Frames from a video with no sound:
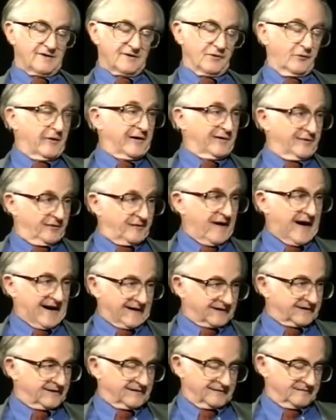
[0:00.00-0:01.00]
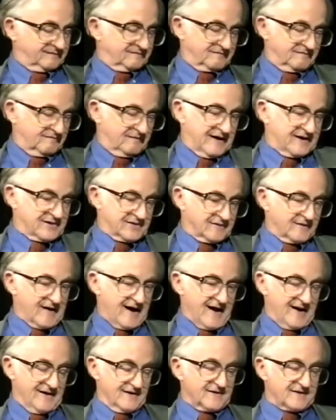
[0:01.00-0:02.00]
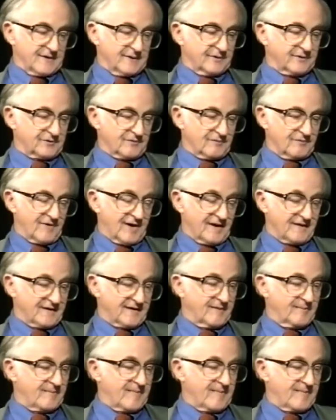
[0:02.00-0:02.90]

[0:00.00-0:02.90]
the real facts of racial violence. It was rather